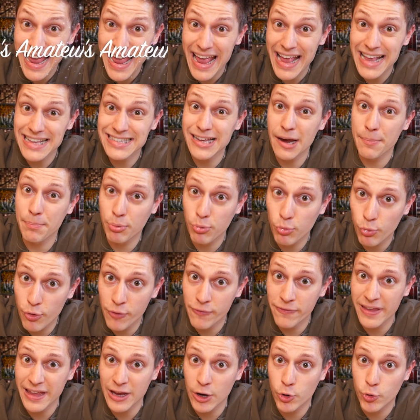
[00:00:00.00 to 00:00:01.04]
is a
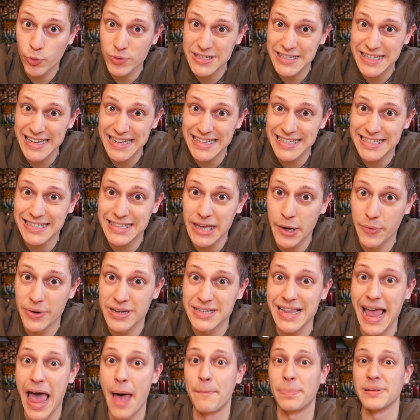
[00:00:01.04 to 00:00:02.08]
Peruvian cuisine
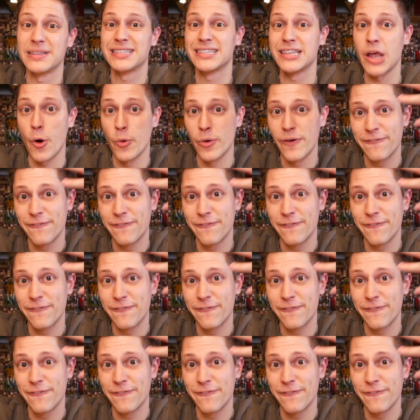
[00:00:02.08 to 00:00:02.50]
series episode